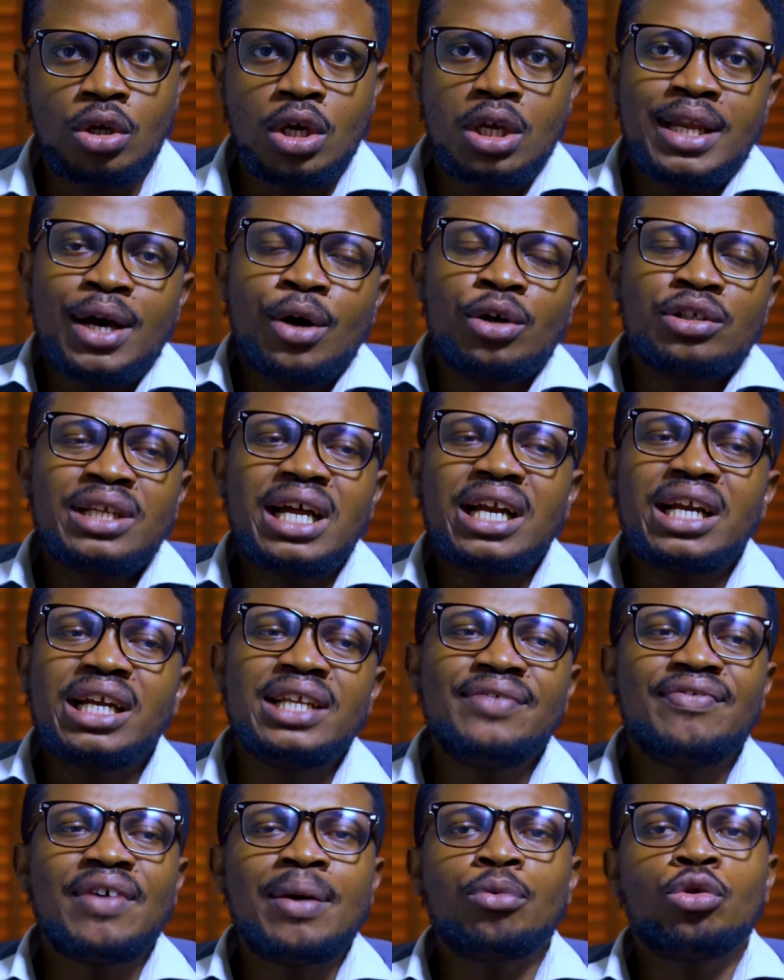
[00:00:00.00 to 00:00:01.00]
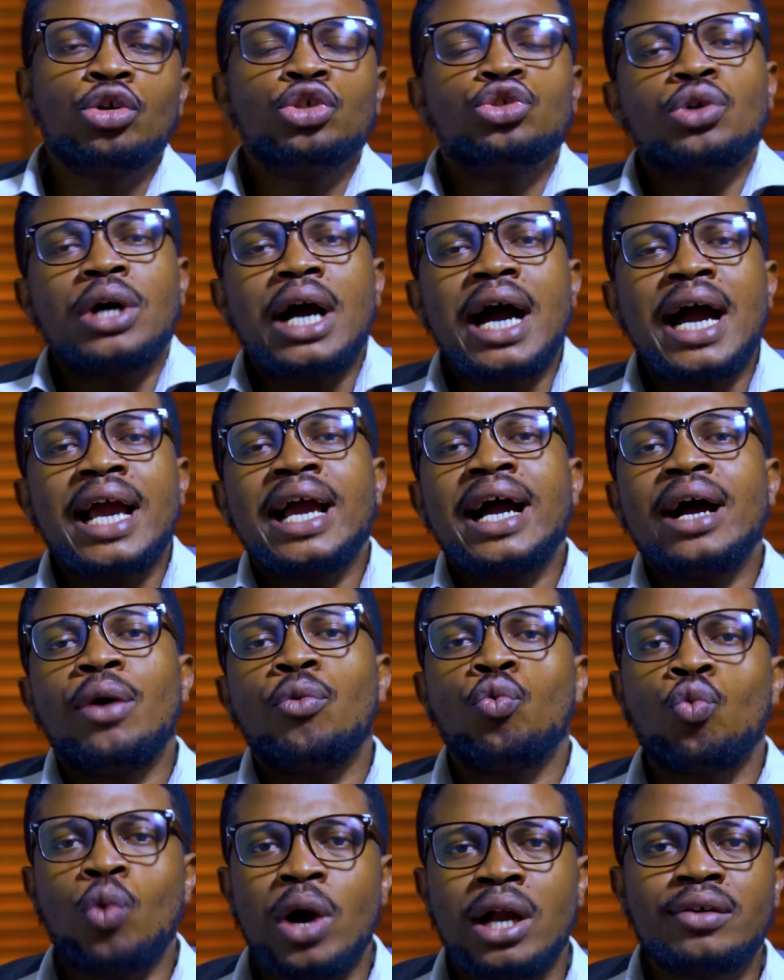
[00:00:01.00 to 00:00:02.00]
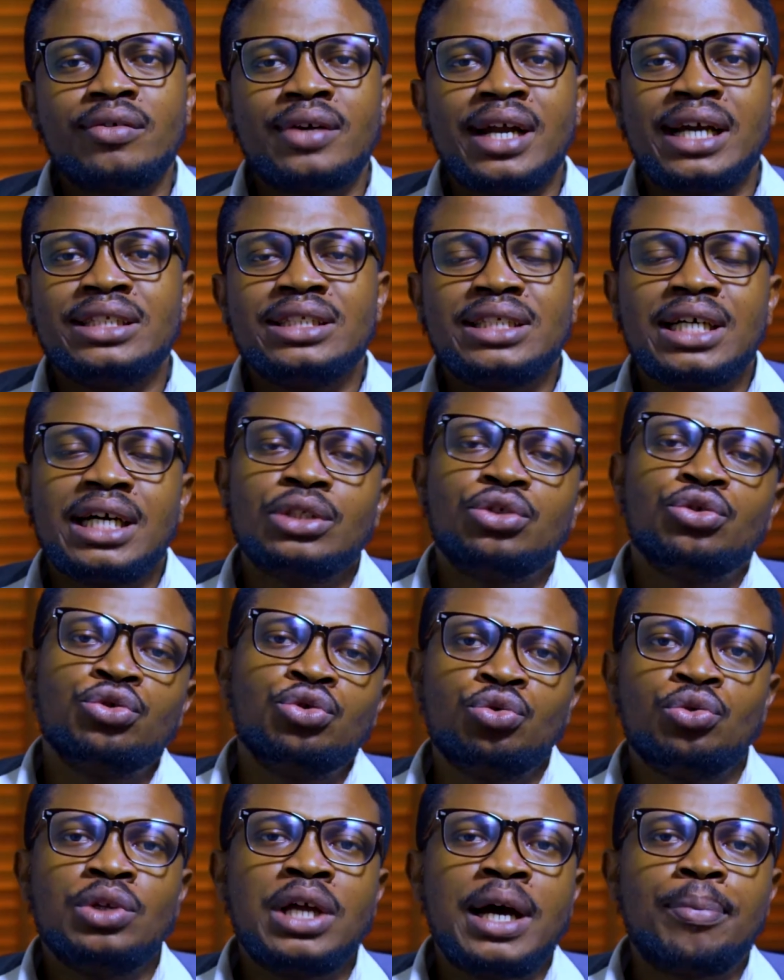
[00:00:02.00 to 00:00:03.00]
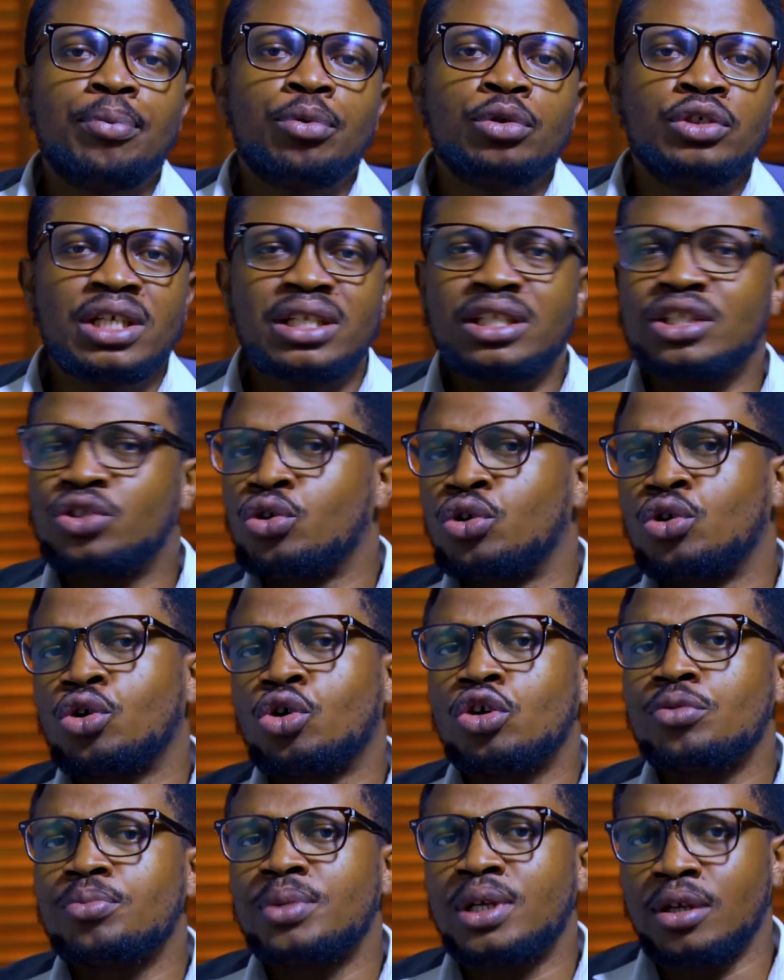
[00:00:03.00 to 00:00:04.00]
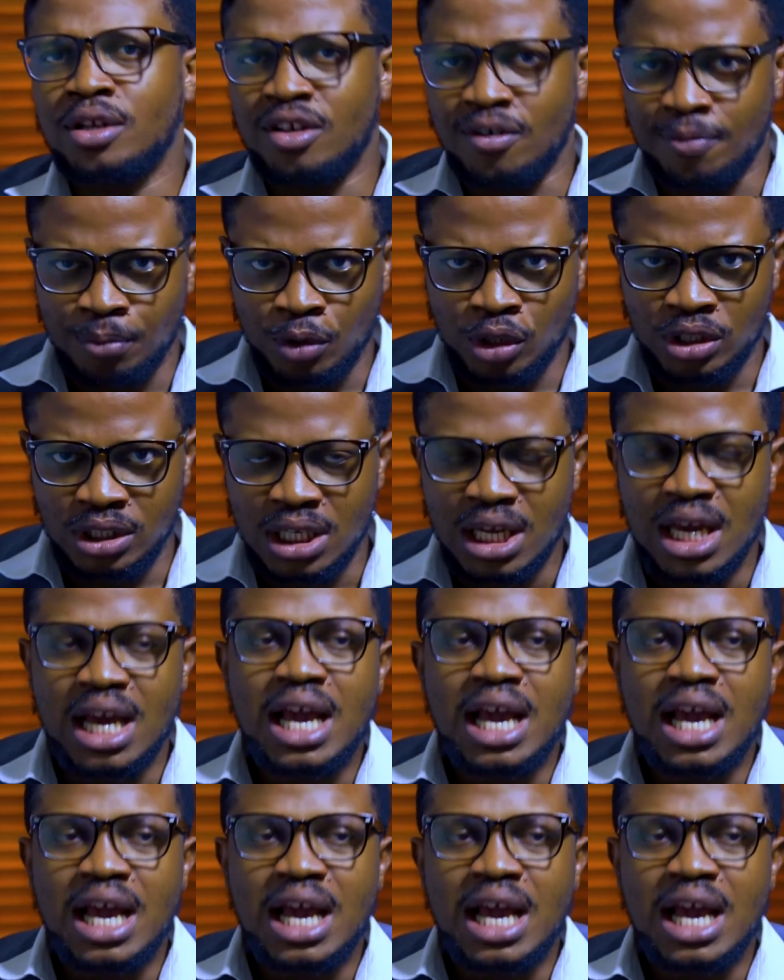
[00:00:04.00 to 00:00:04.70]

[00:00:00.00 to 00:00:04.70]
Now, ordinarily, if I'm going to hire one writer to do that project, it's going to cost me a lot of money.